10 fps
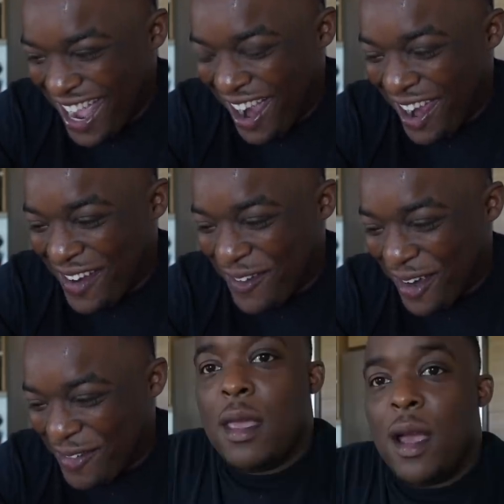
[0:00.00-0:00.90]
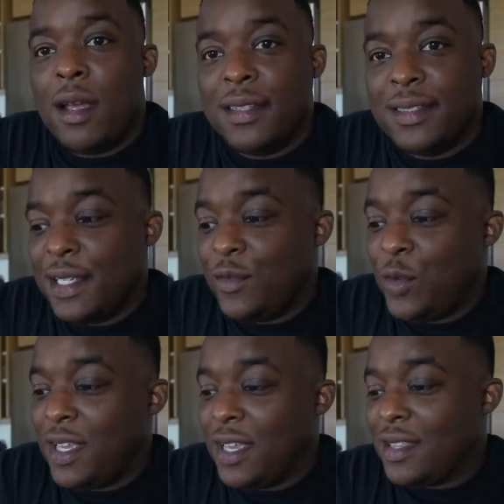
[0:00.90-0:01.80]
All right, bro. All right, let's see if
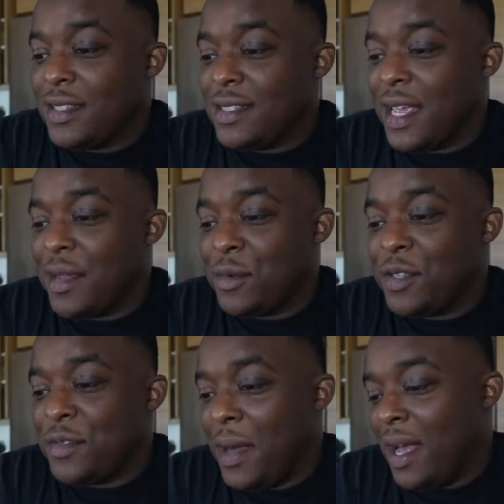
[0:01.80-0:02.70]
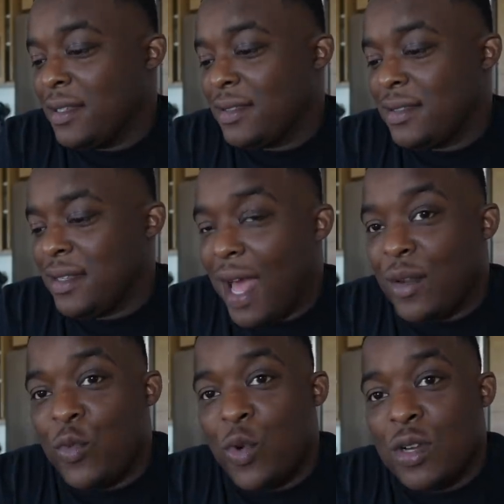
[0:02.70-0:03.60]
we can get the same response out
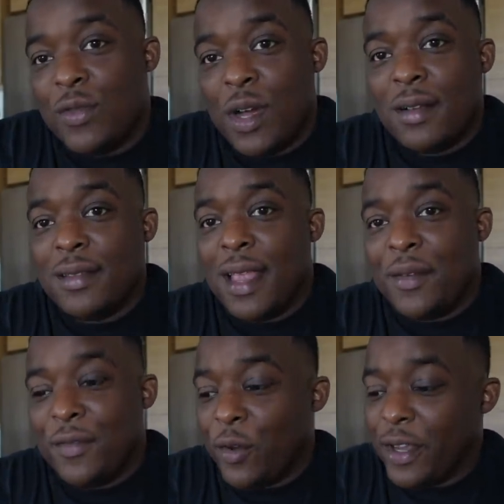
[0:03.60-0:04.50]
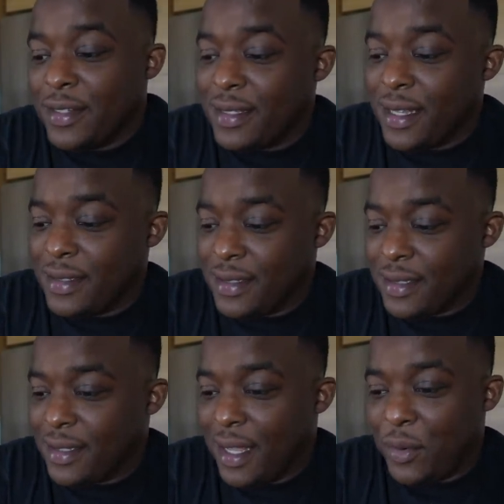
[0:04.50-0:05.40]
of one of our like friends that's
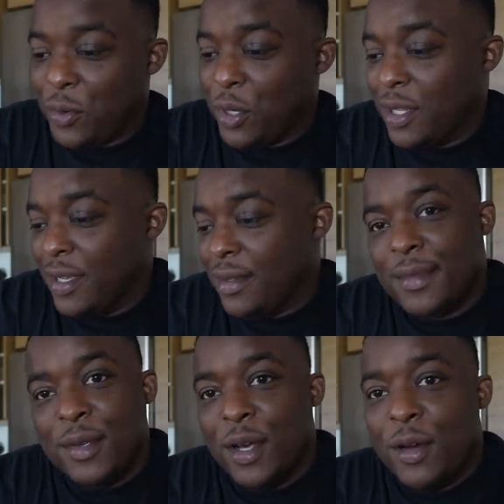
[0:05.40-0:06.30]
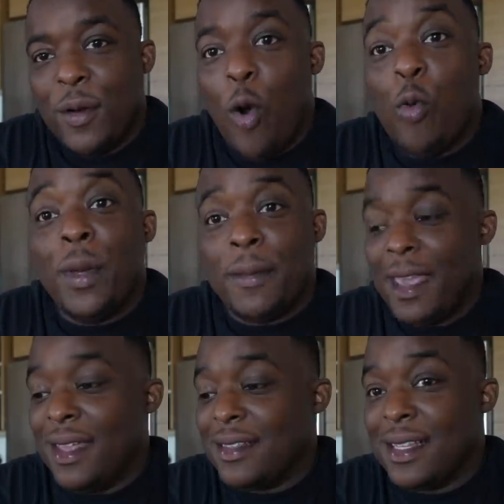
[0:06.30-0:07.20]
just like really, you know, open
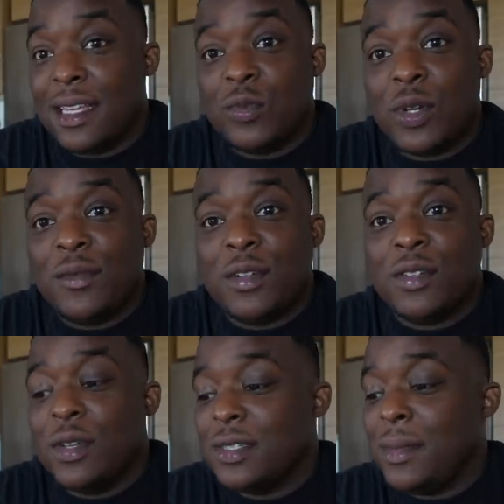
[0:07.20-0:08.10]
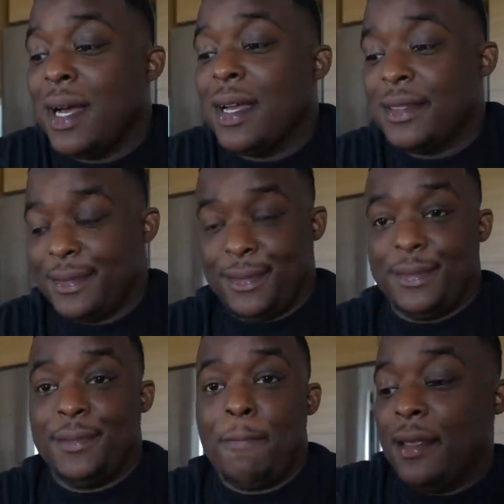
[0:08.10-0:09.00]
and says whatever's on his mind.
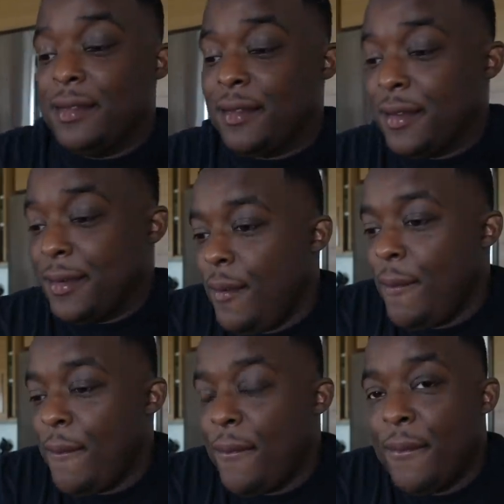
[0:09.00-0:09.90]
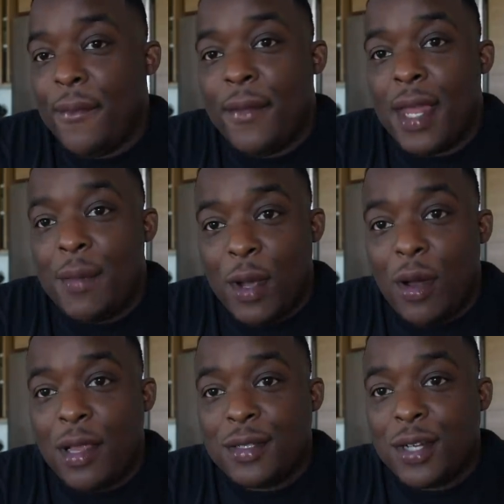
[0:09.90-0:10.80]
Let's see.
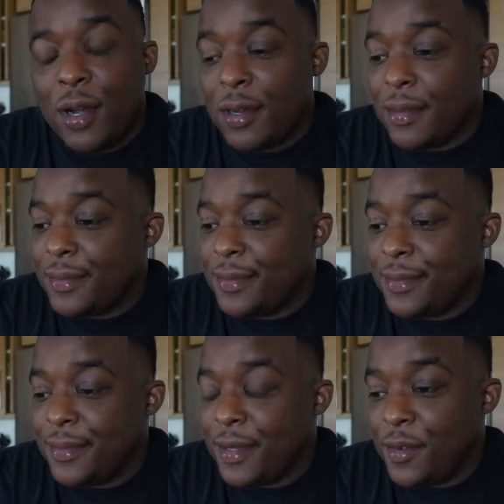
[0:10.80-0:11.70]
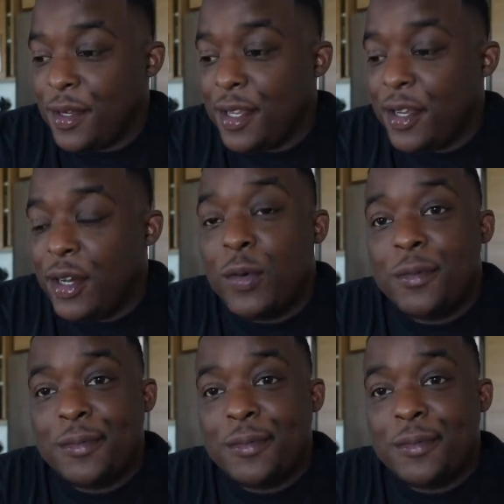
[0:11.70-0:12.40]
Calling Chark, if you didn't know.